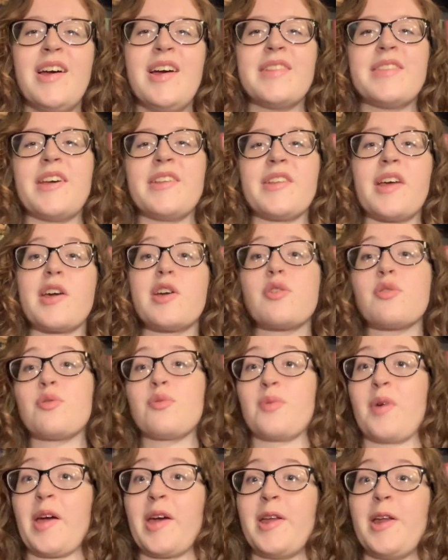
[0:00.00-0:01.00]
then like
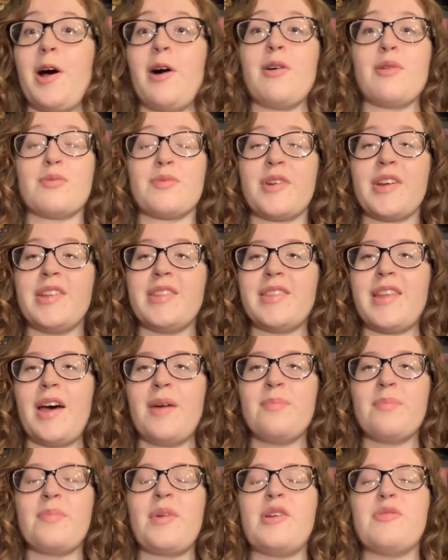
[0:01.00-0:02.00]
great, I'll read
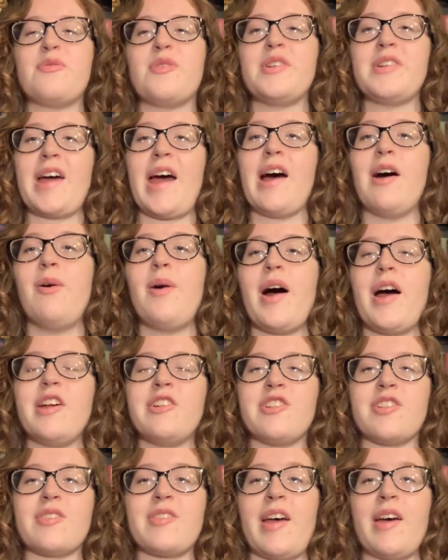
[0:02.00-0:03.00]
them. But for now, I
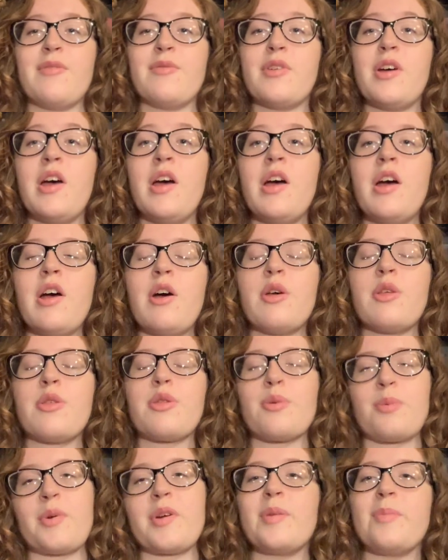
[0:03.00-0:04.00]
just have
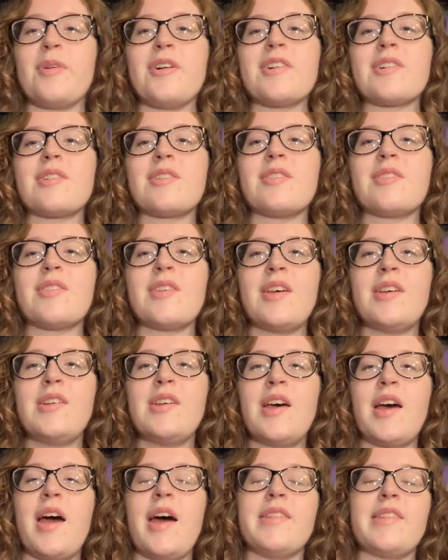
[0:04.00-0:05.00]
3 books,
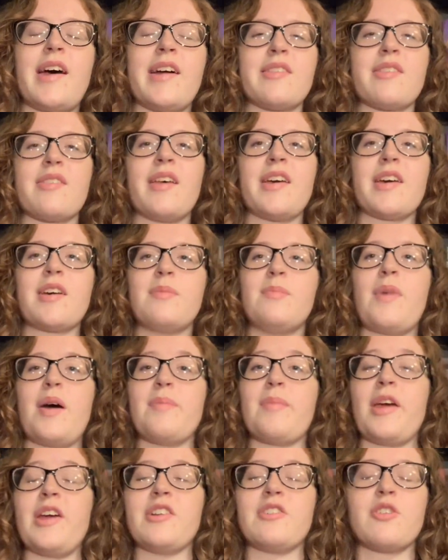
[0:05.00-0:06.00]
and that's like my
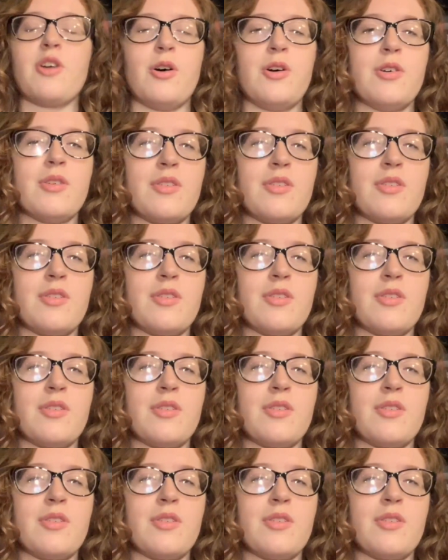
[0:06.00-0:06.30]
main goal.